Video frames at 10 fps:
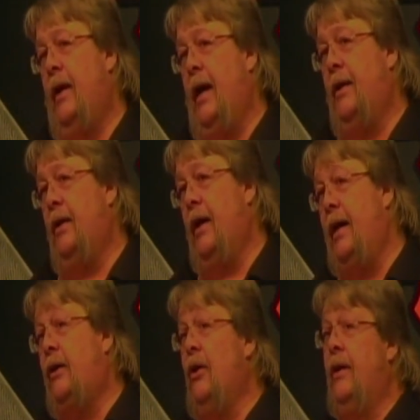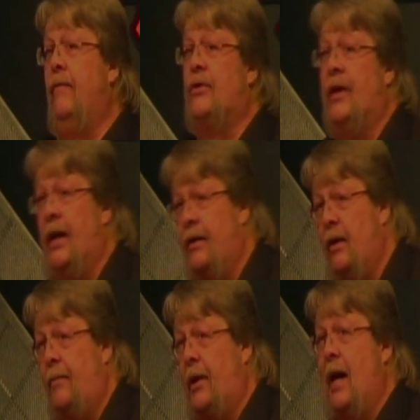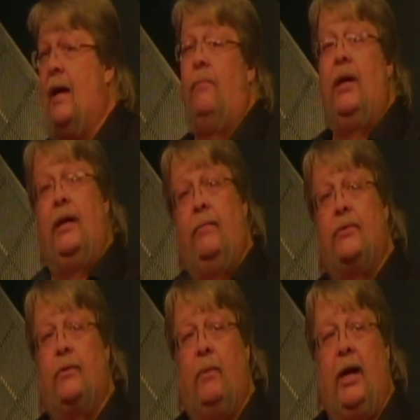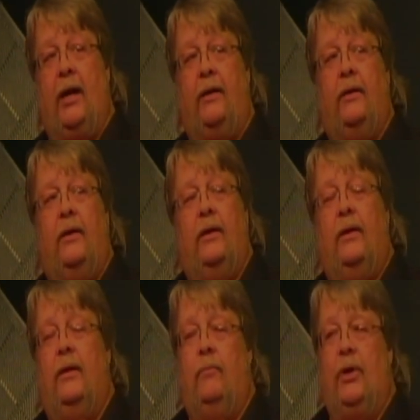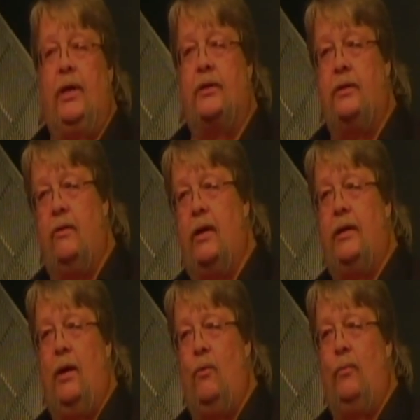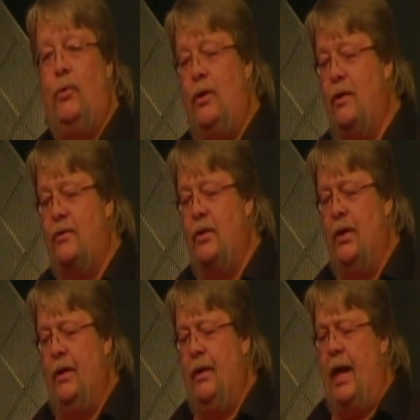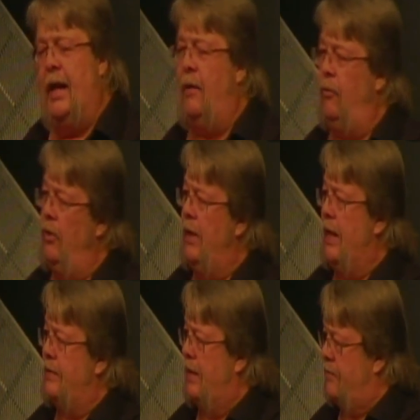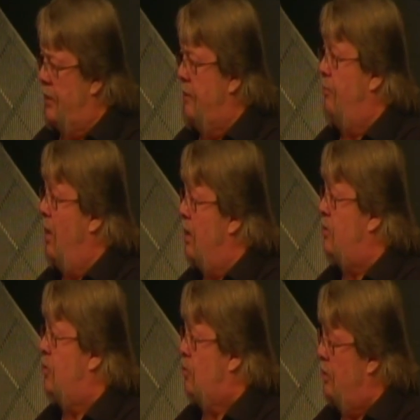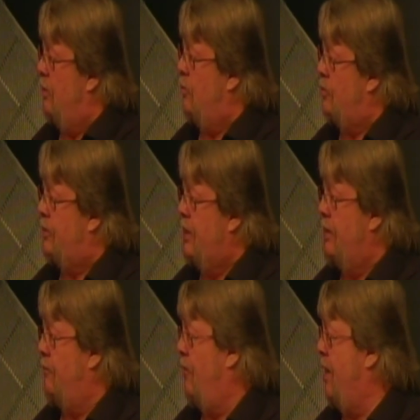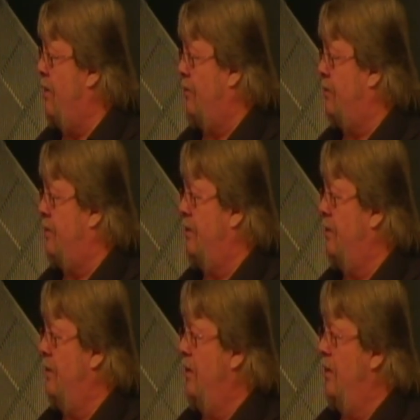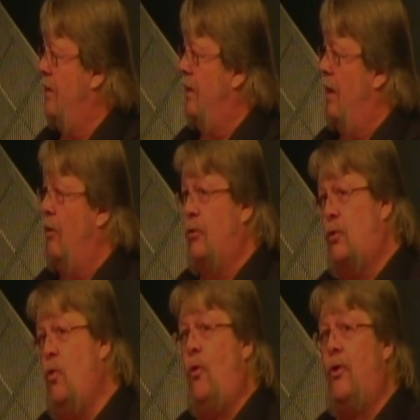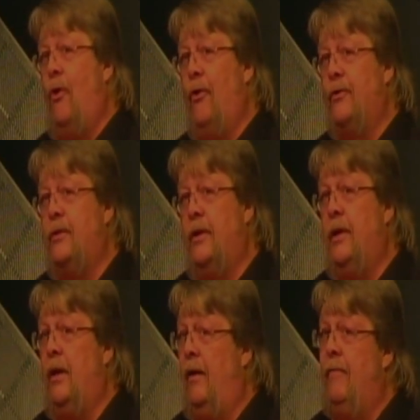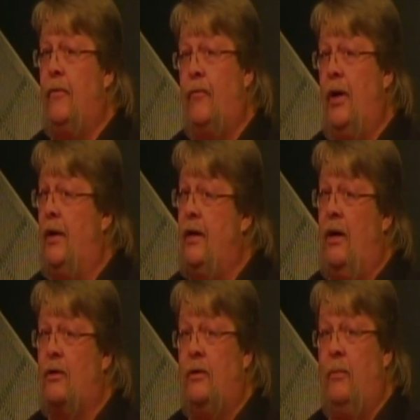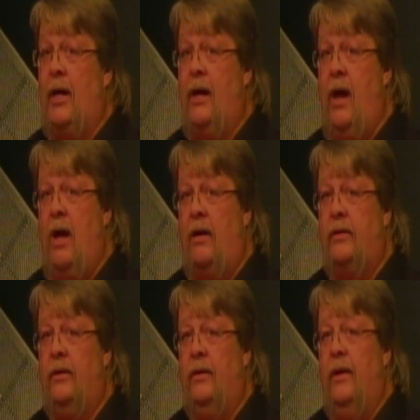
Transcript: And he couldn't even stand up. The guy beat him so bad, but he still had that one punch. And I realize I've seen boxers lose 10 rounds on the scorecards. And in the 11th round, they knock somebody out.